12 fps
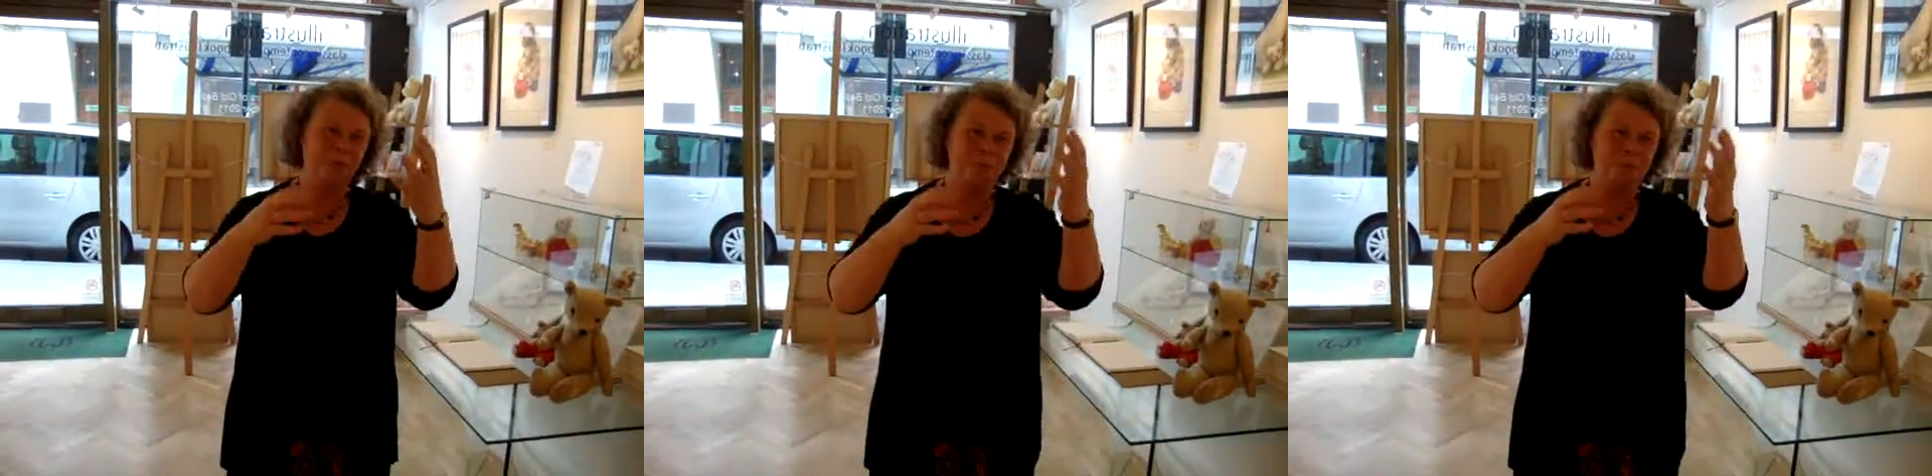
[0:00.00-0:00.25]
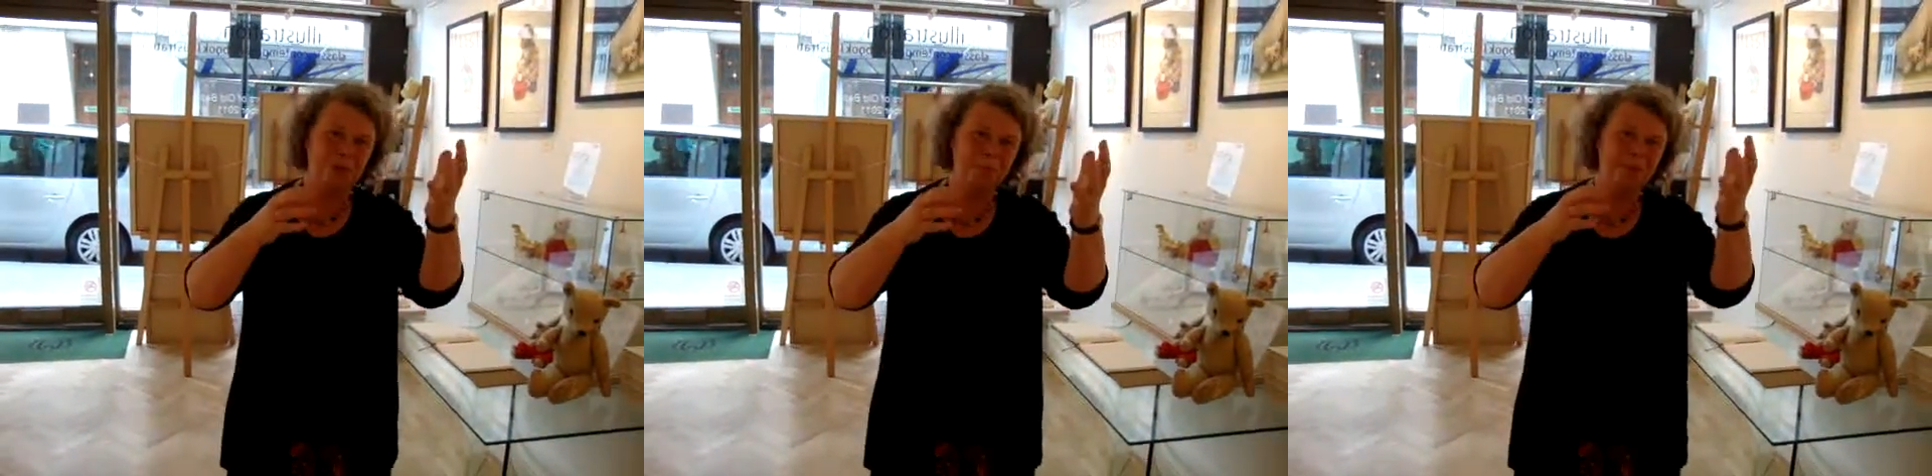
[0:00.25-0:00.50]
them
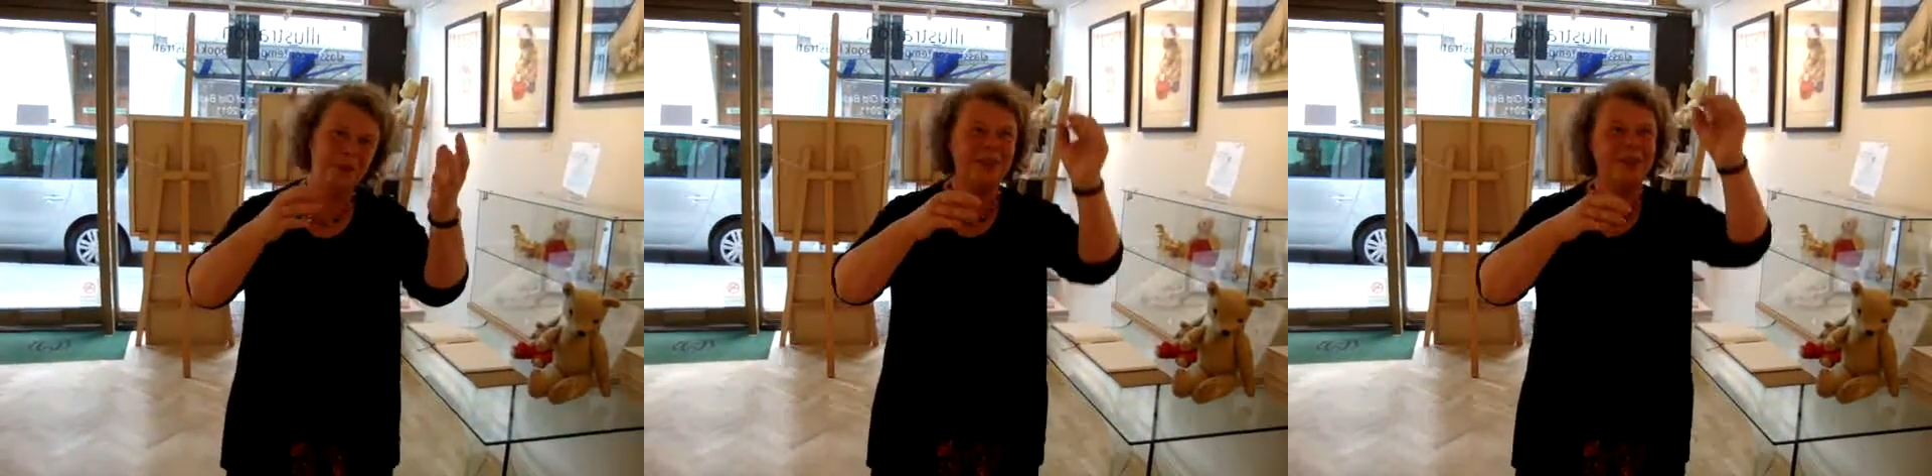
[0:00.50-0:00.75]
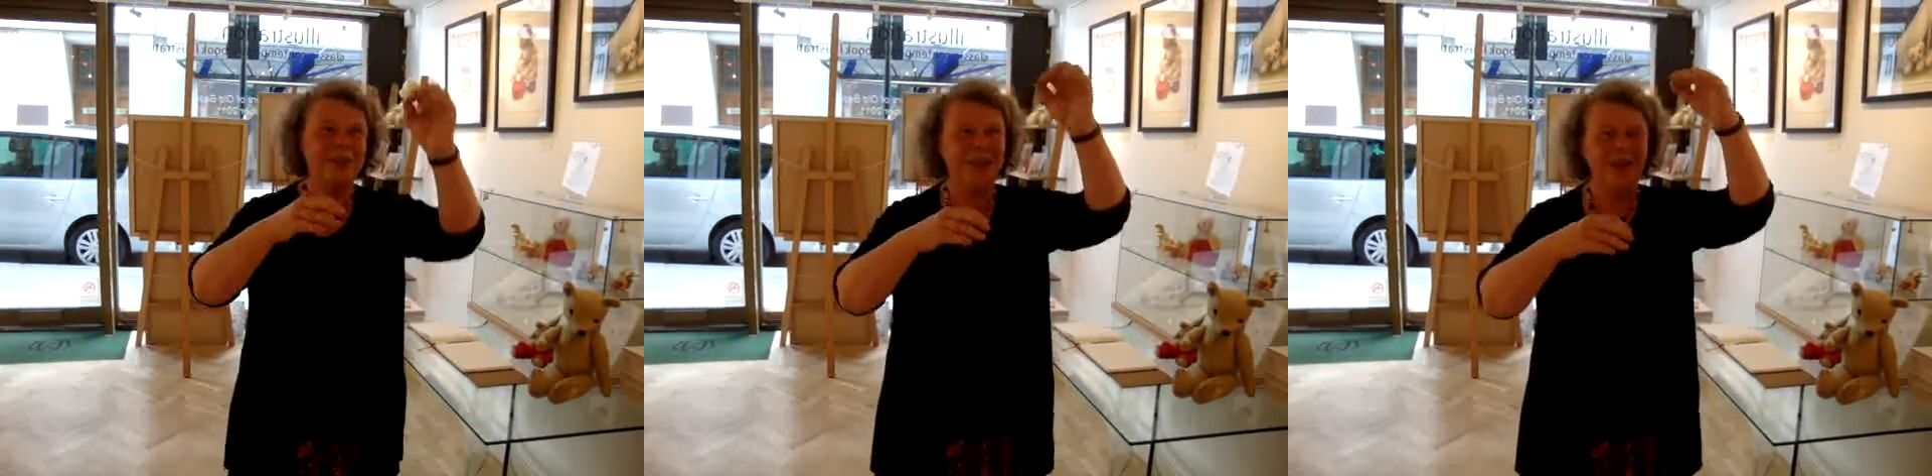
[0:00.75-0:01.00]
jumping
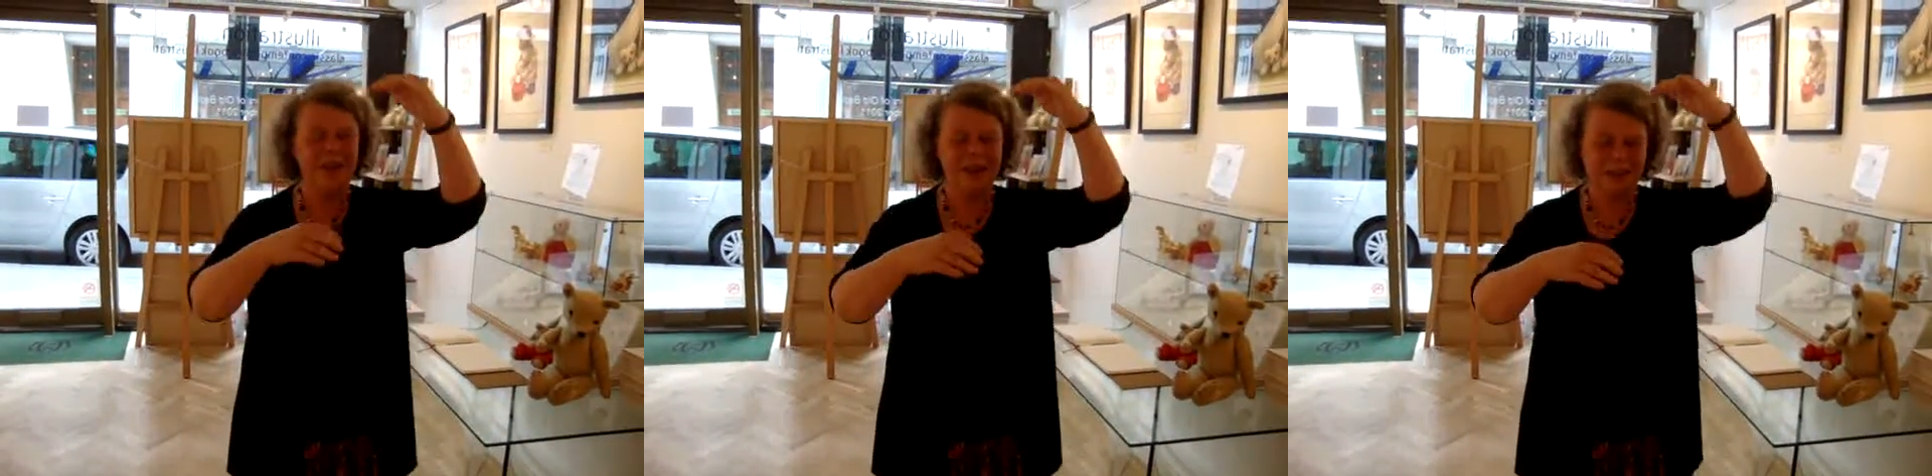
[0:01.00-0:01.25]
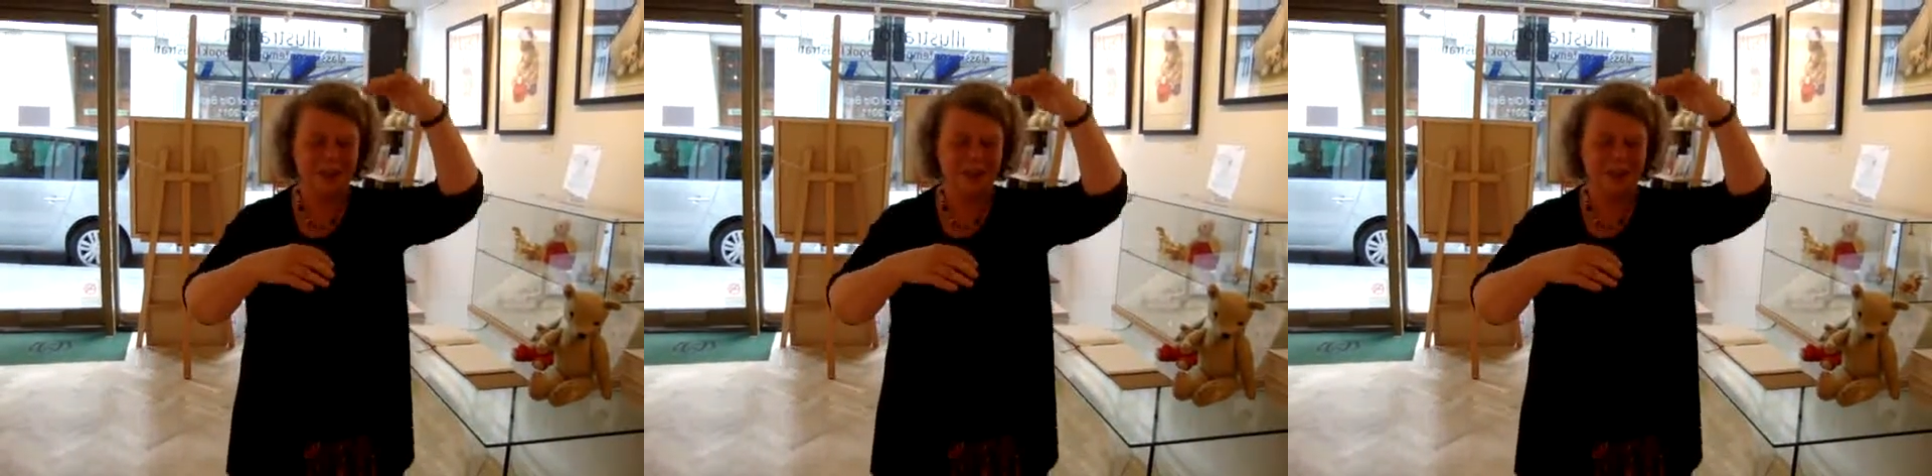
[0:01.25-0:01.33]
in the air,